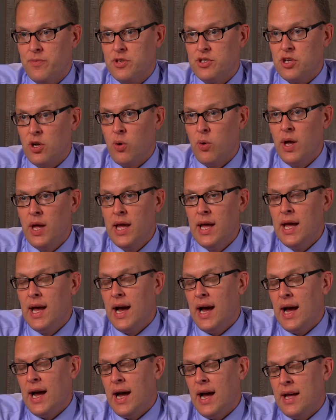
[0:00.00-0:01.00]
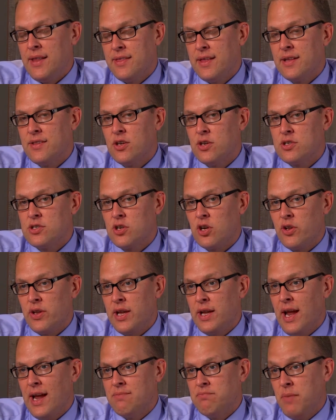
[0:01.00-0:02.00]
So I think there's
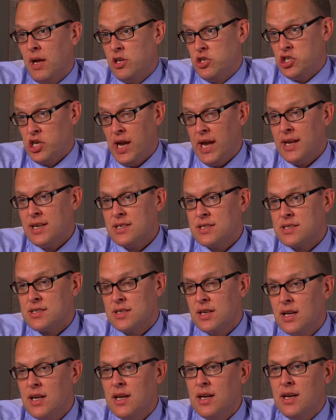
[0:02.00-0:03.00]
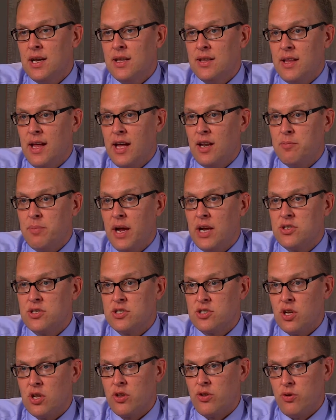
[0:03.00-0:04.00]
certainly a chance that
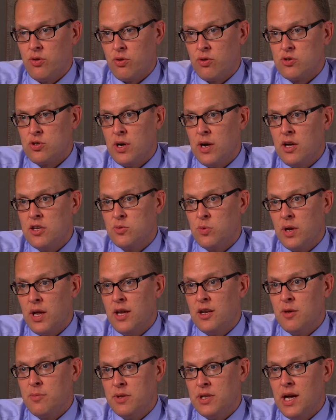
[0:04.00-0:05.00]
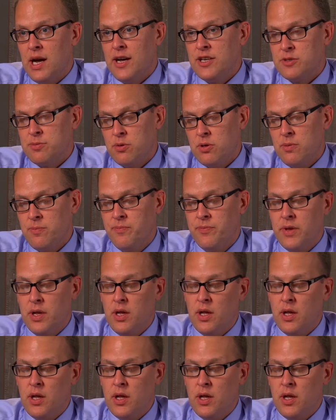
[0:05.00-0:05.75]
patients on clinical trials would end up in the hospital.